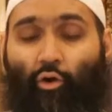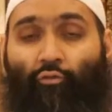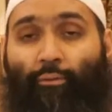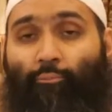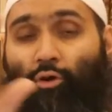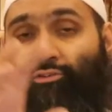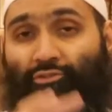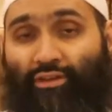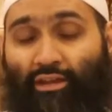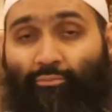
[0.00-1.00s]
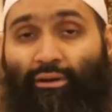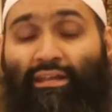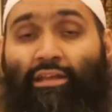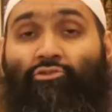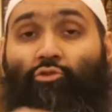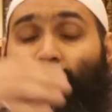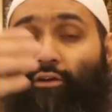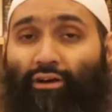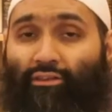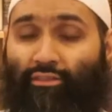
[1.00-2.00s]
or from poisonous stings. But can you do ruqya
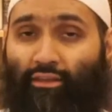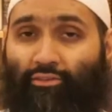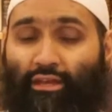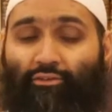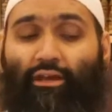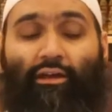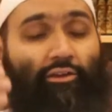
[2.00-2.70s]
for other things?